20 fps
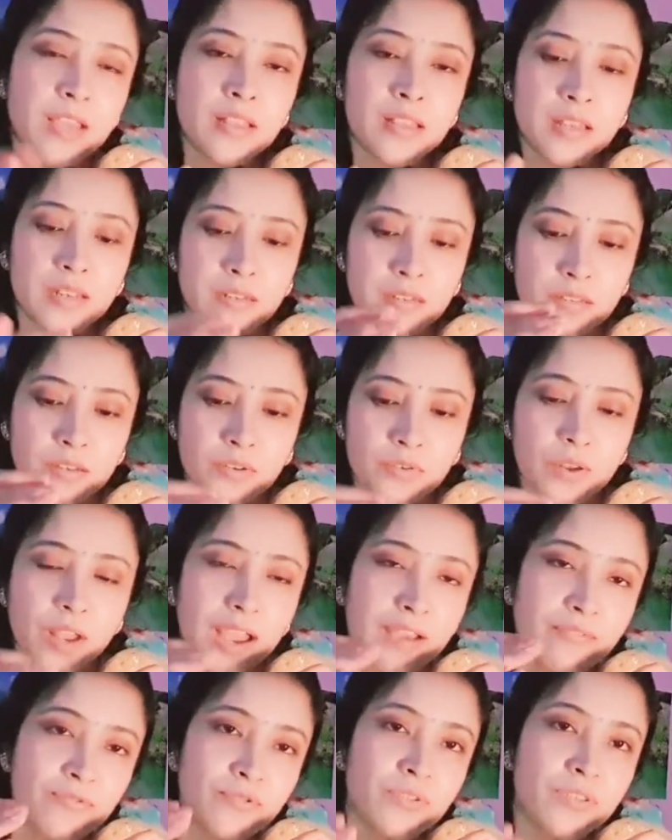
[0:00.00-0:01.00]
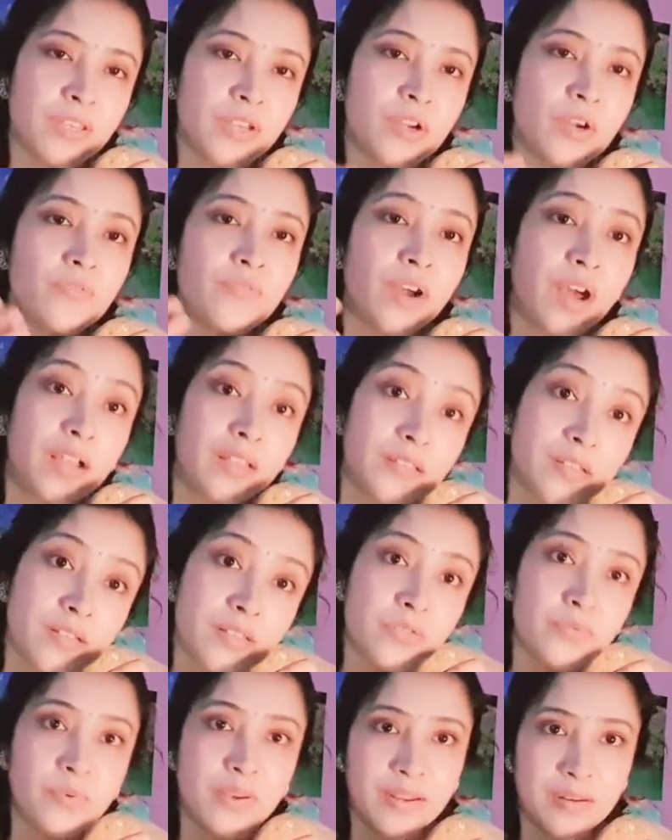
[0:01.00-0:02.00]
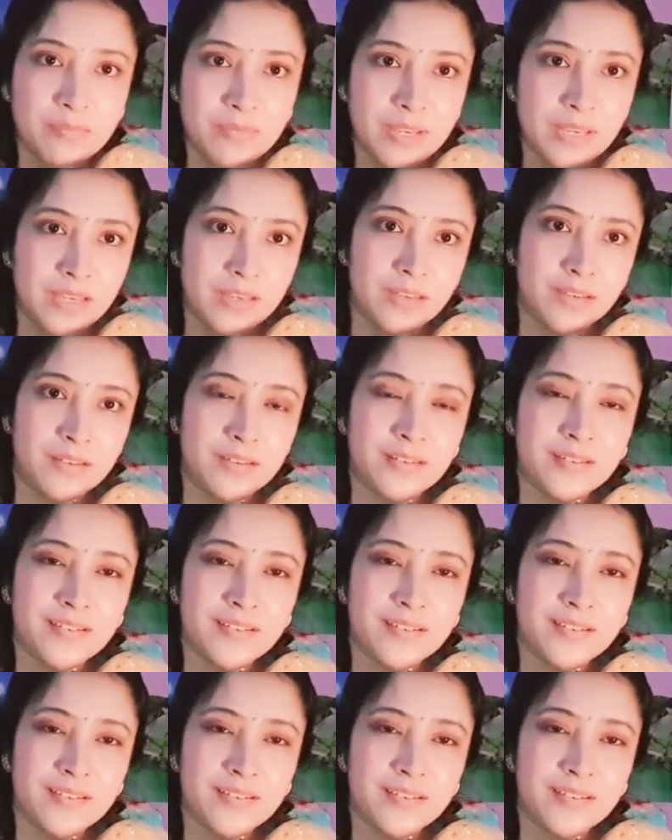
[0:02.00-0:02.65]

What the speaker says: that, I have to think of others' well-being,